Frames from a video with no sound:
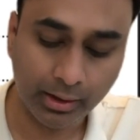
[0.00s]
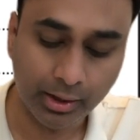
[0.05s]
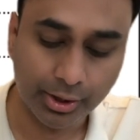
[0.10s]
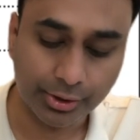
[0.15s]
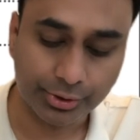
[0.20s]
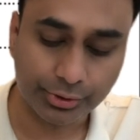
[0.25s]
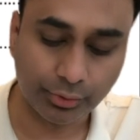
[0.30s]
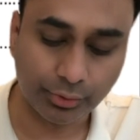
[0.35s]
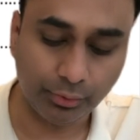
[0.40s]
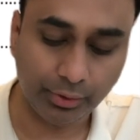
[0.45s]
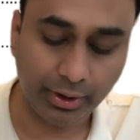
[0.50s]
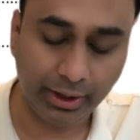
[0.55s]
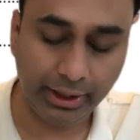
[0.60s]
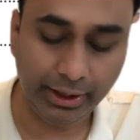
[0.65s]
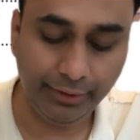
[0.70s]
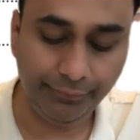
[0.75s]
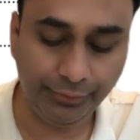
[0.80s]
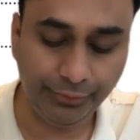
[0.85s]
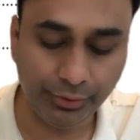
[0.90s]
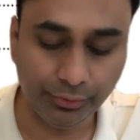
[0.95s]
So
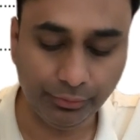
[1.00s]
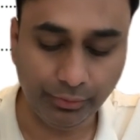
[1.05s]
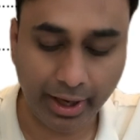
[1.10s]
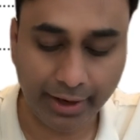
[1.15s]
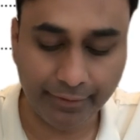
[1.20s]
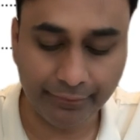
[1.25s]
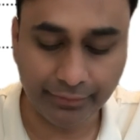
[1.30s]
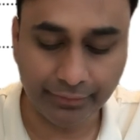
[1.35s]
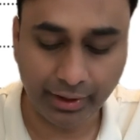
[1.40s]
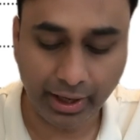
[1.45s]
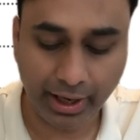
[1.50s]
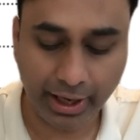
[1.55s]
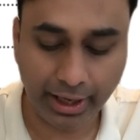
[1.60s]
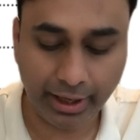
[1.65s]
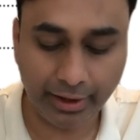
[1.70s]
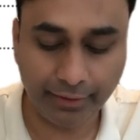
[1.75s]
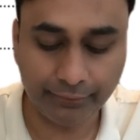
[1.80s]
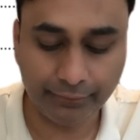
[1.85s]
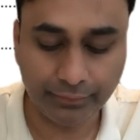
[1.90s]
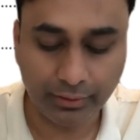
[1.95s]
if you ever
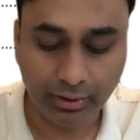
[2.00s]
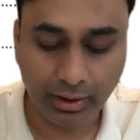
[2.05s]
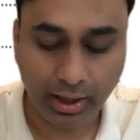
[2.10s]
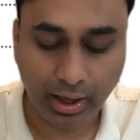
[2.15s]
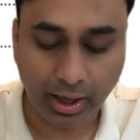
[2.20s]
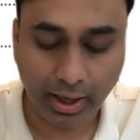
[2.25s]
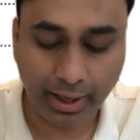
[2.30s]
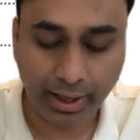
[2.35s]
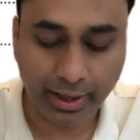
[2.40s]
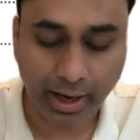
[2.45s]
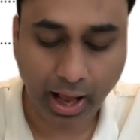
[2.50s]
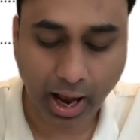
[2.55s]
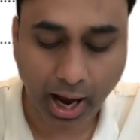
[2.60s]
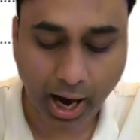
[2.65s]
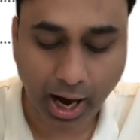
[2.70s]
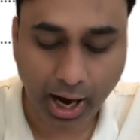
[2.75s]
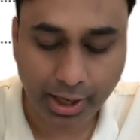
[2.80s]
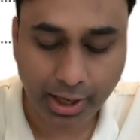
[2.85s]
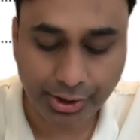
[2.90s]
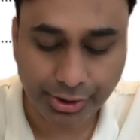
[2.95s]
have an
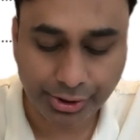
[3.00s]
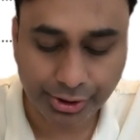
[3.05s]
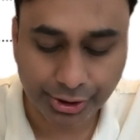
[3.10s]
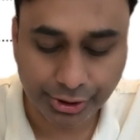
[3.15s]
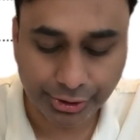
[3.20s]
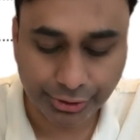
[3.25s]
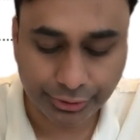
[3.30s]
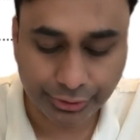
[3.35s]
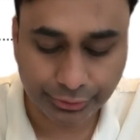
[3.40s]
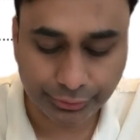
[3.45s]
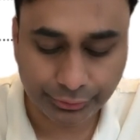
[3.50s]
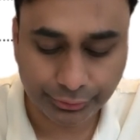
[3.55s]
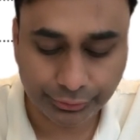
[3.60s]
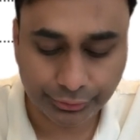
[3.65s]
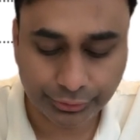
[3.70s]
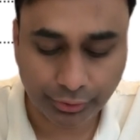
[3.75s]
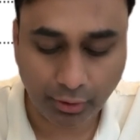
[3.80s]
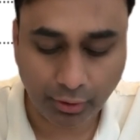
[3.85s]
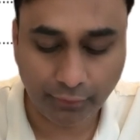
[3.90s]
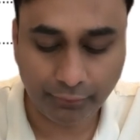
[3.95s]
under
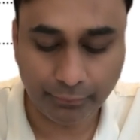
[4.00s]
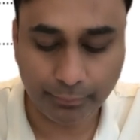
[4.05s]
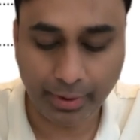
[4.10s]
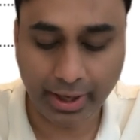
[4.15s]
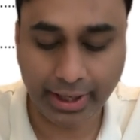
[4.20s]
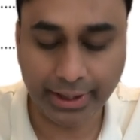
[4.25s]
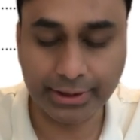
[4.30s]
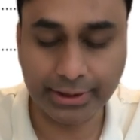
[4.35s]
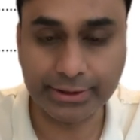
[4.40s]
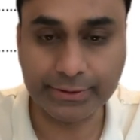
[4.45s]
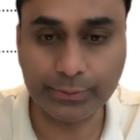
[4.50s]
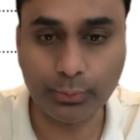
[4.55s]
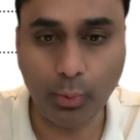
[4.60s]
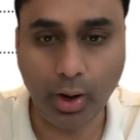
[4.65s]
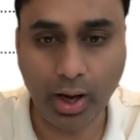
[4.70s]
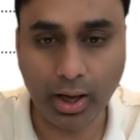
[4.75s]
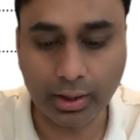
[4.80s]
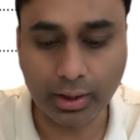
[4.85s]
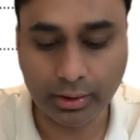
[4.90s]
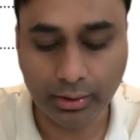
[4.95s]
root of
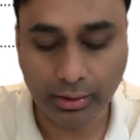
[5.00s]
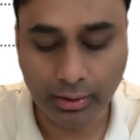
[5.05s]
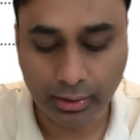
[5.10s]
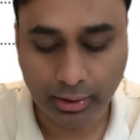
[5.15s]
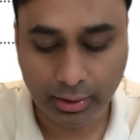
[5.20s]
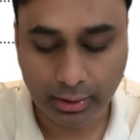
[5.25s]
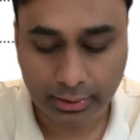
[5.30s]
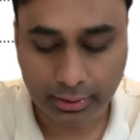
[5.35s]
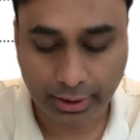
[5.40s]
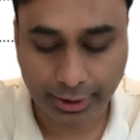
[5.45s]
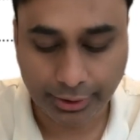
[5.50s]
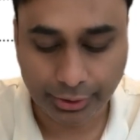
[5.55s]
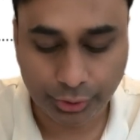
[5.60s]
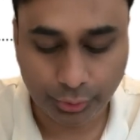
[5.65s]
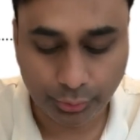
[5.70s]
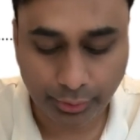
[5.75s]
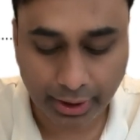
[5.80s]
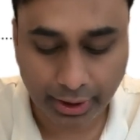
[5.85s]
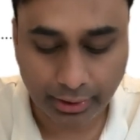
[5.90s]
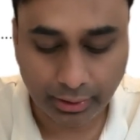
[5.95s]
-1, then
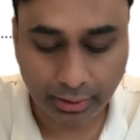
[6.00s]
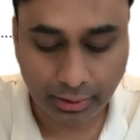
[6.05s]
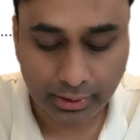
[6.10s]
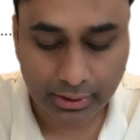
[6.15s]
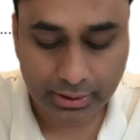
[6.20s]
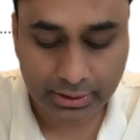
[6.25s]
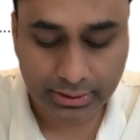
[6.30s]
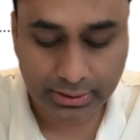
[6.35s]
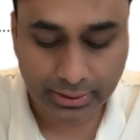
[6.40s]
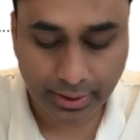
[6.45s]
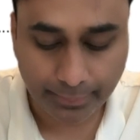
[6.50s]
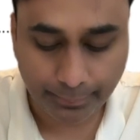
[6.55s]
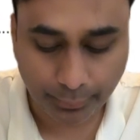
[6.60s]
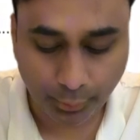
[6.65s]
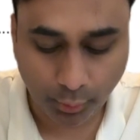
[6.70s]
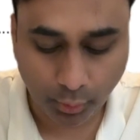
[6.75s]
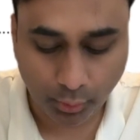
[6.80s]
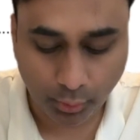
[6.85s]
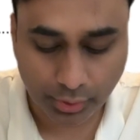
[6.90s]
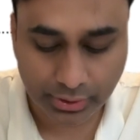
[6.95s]
you can
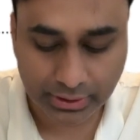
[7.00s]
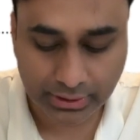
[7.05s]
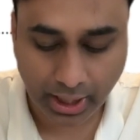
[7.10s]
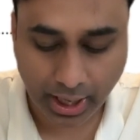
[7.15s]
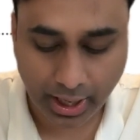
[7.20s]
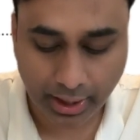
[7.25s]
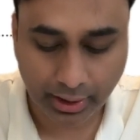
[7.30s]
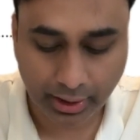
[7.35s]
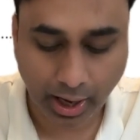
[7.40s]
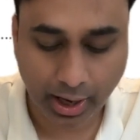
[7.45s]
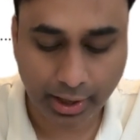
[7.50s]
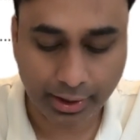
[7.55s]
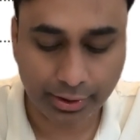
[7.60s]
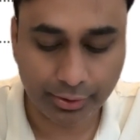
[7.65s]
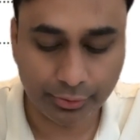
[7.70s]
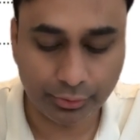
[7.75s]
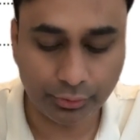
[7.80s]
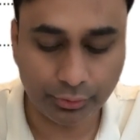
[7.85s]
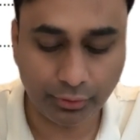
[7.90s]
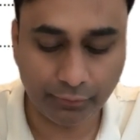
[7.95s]
suppose that under
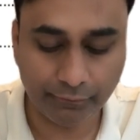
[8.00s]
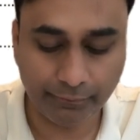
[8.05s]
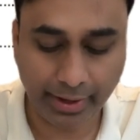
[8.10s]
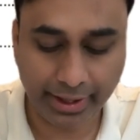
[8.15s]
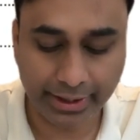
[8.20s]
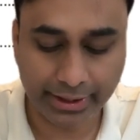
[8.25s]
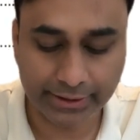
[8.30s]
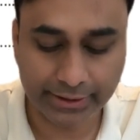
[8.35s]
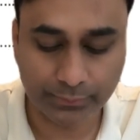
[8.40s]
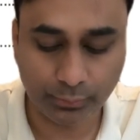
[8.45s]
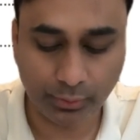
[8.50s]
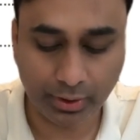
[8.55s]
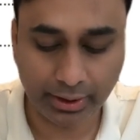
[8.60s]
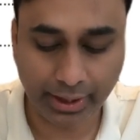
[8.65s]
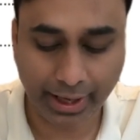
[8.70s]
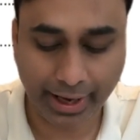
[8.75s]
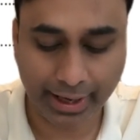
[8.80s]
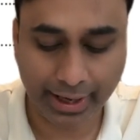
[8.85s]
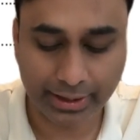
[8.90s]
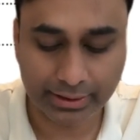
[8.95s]
root of -1
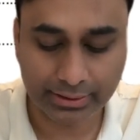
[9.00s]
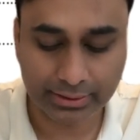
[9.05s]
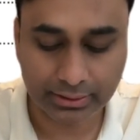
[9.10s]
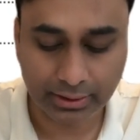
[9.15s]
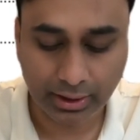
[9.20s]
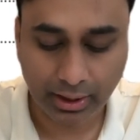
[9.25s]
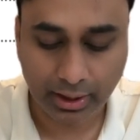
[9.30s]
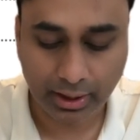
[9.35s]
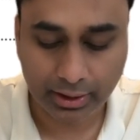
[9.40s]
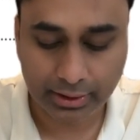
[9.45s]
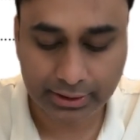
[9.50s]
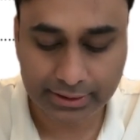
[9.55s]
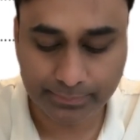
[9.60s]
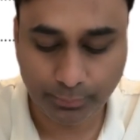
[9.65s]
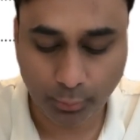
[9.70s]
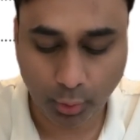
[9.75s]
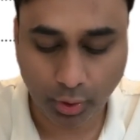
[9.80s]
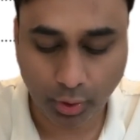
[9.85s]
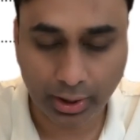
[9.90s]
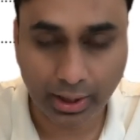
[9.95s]
as
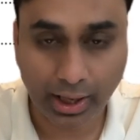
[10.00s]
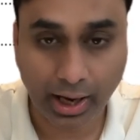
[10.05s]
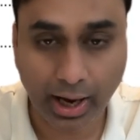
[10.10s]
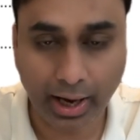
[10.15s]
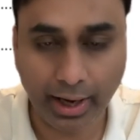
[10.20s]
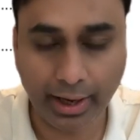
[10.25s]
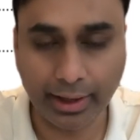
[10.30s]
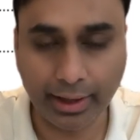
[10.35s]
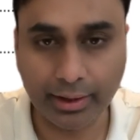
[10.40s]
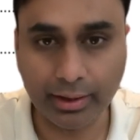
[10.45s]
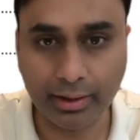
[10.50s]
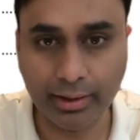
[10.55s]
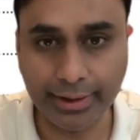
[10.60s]
small I.